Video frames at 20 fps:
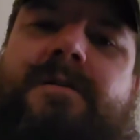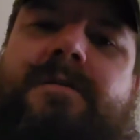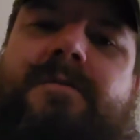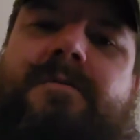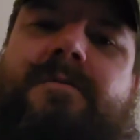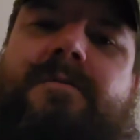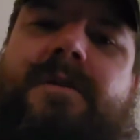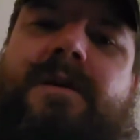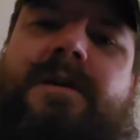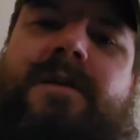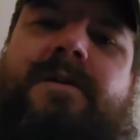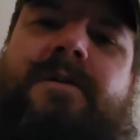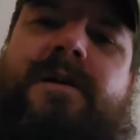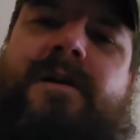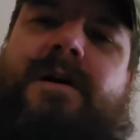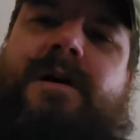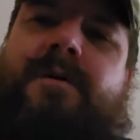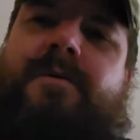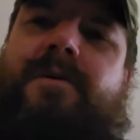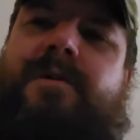Well,
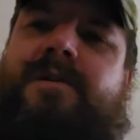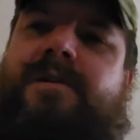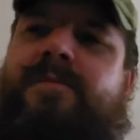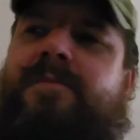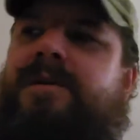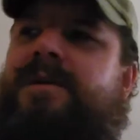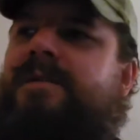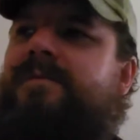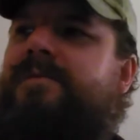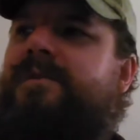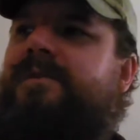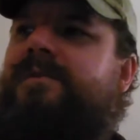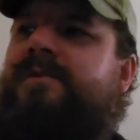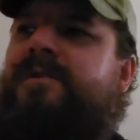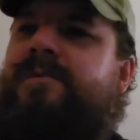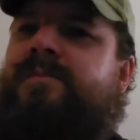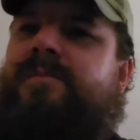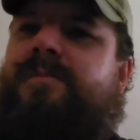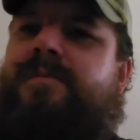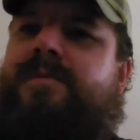I would come in and visit
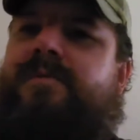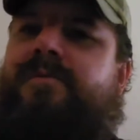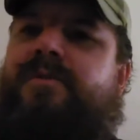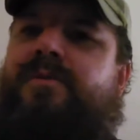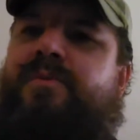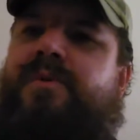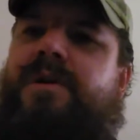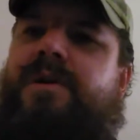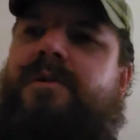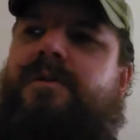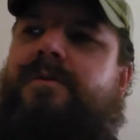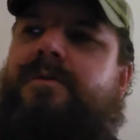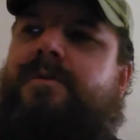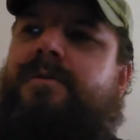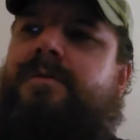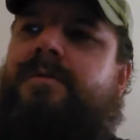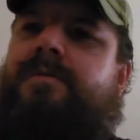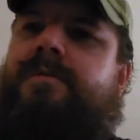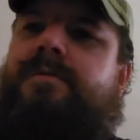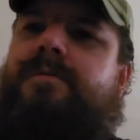him every week or
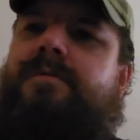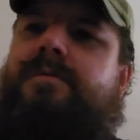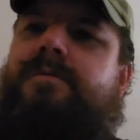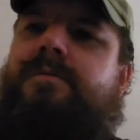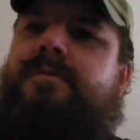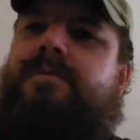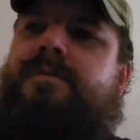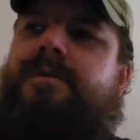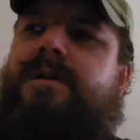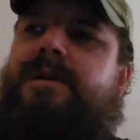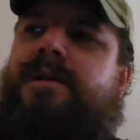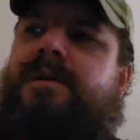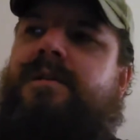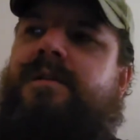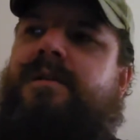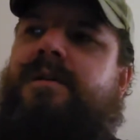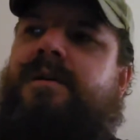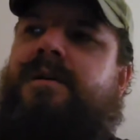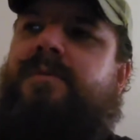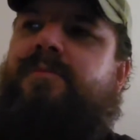two,
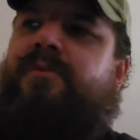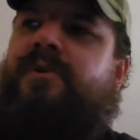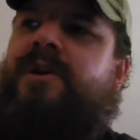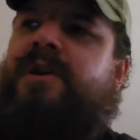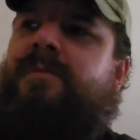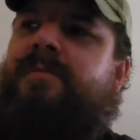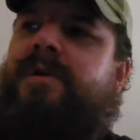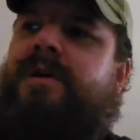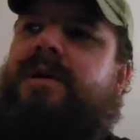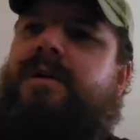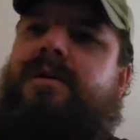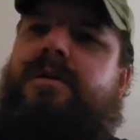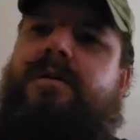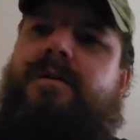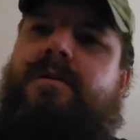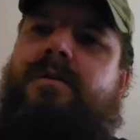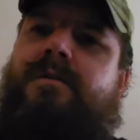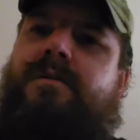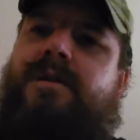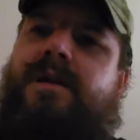and bring him like
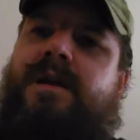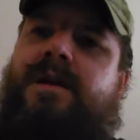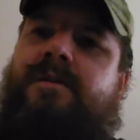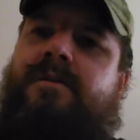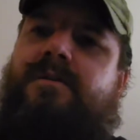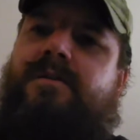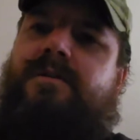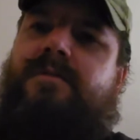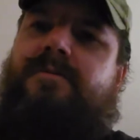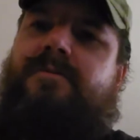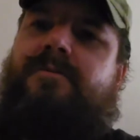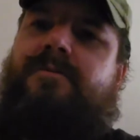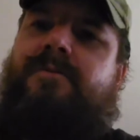cans of